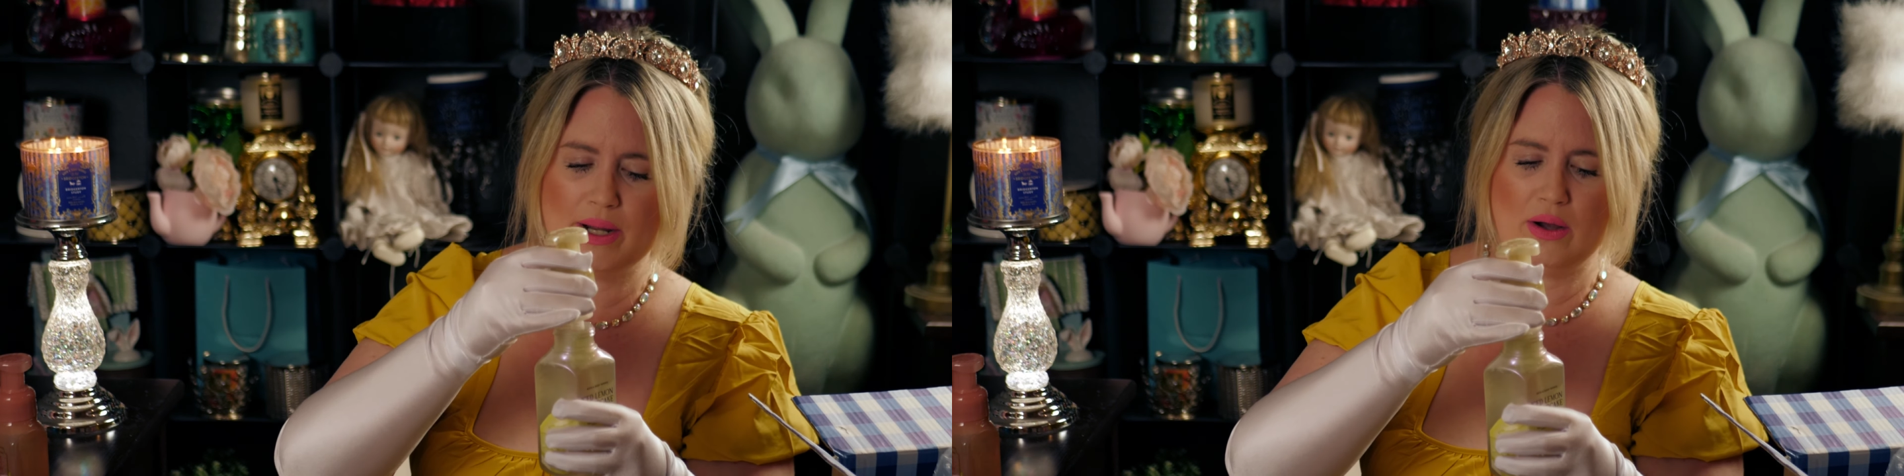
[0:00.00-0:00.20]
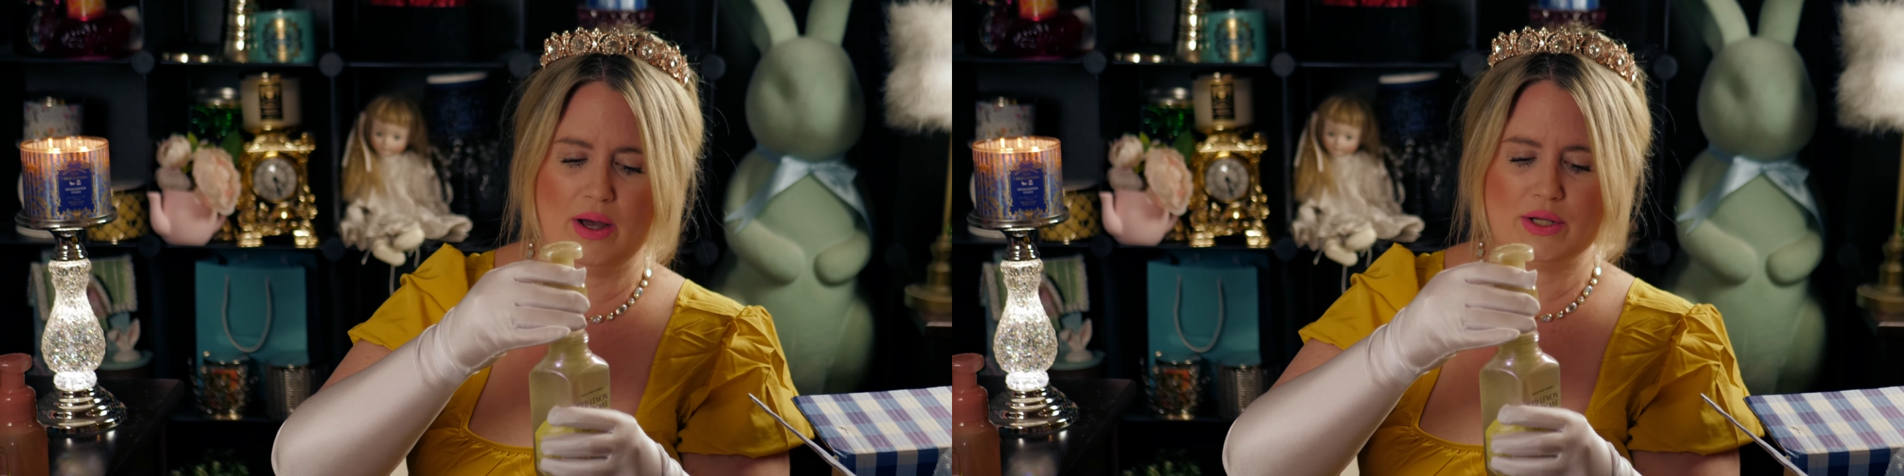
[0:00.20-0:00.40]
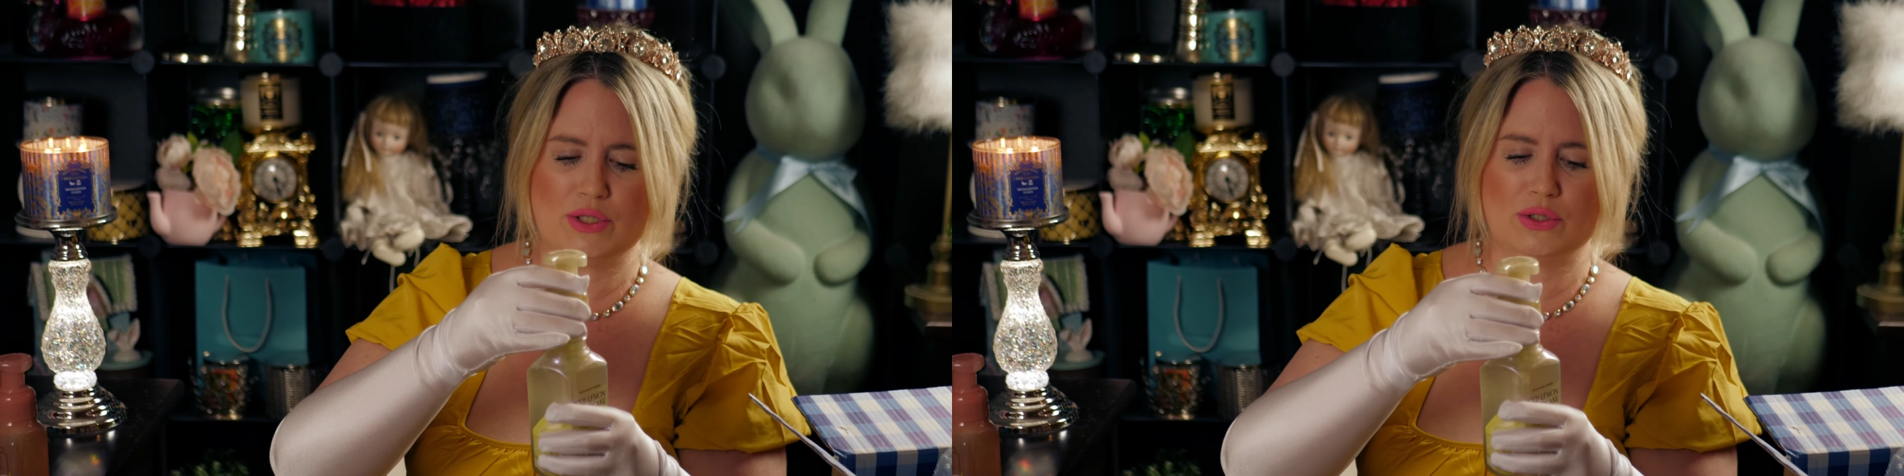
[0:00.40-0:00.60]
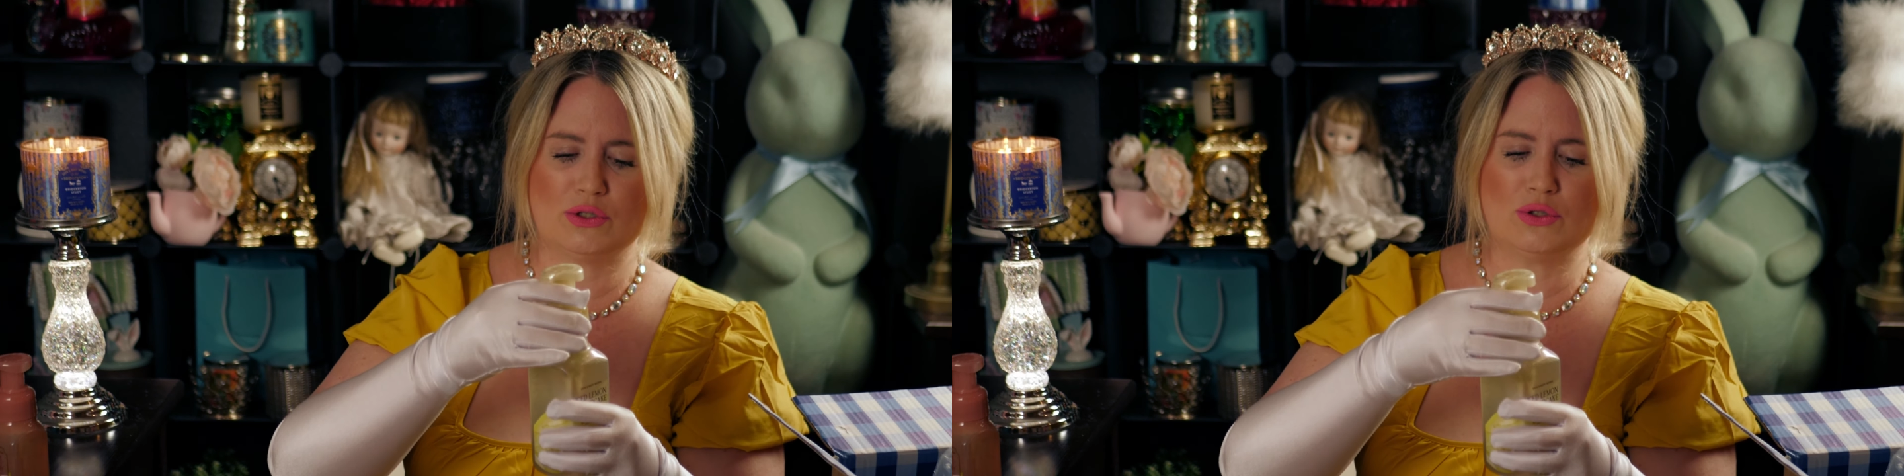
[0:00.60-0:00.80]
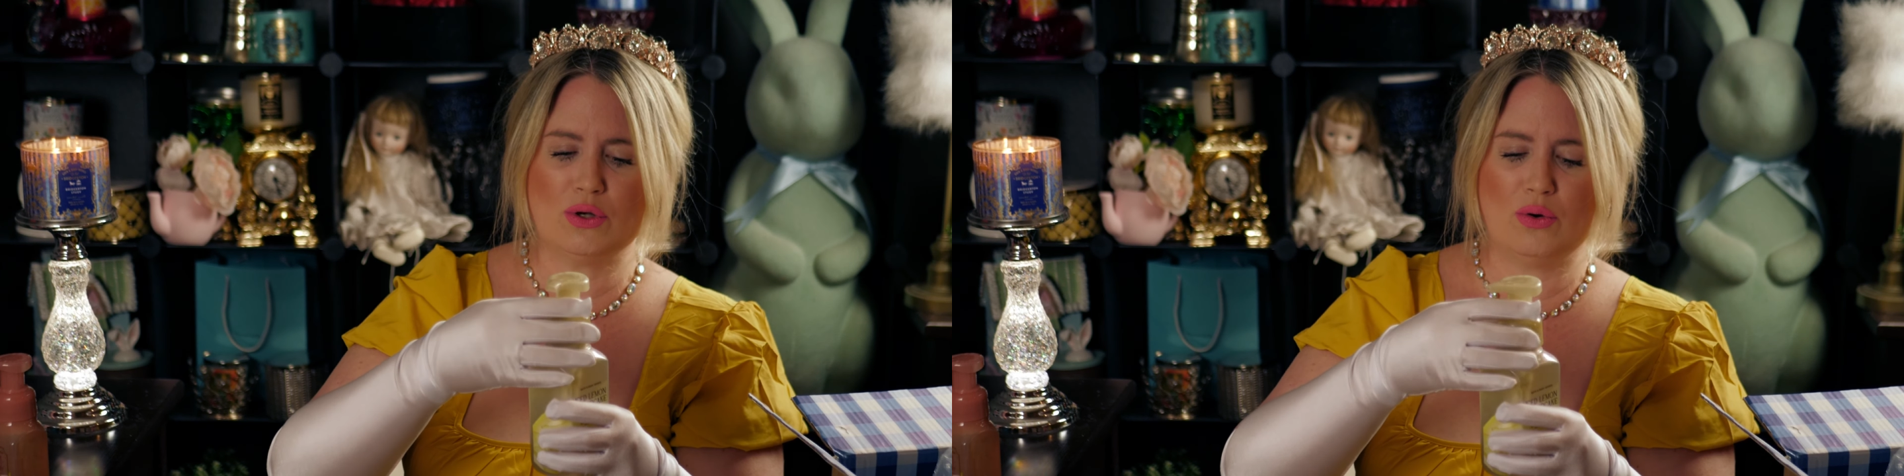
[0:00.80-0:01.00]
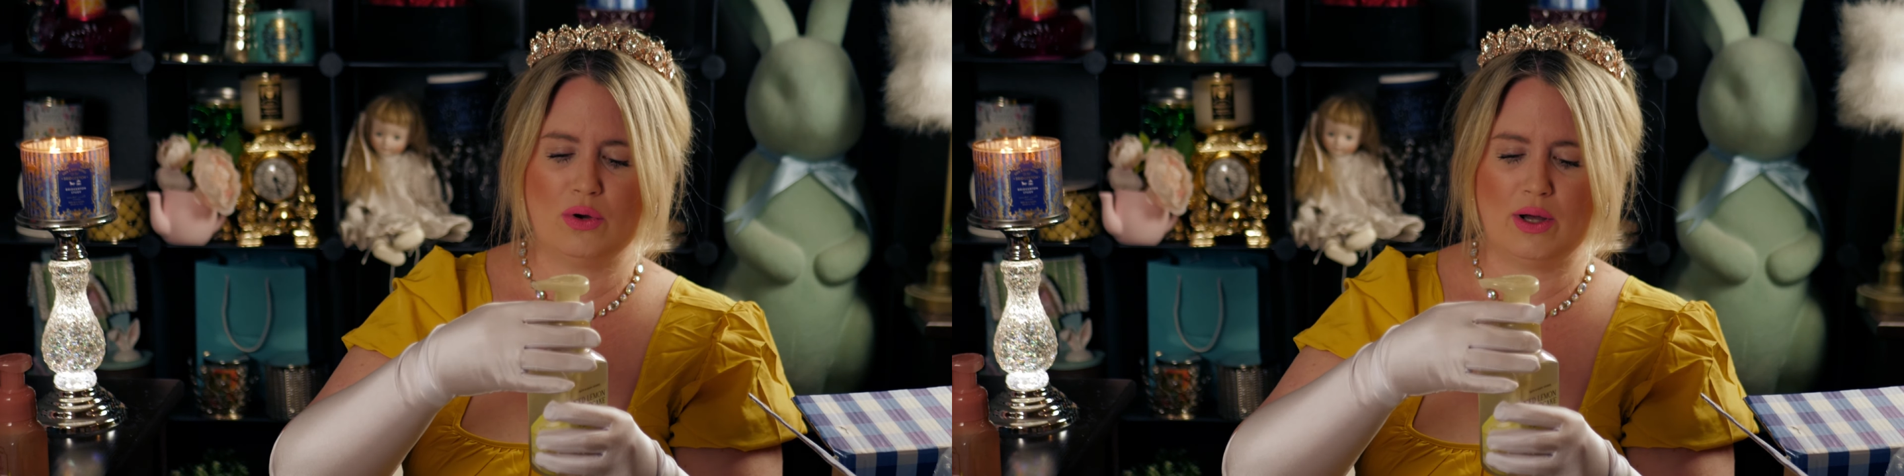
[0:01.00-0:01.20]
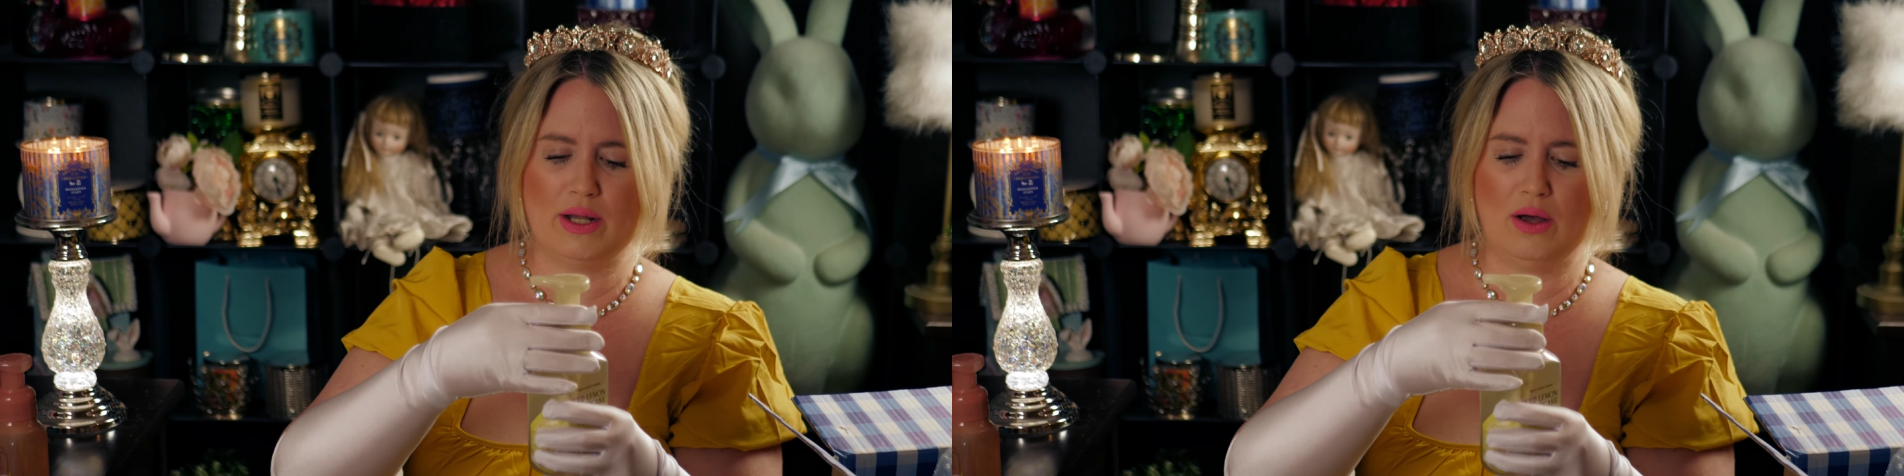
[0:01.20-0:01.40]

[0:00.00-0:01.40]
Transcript: my gosh, so good.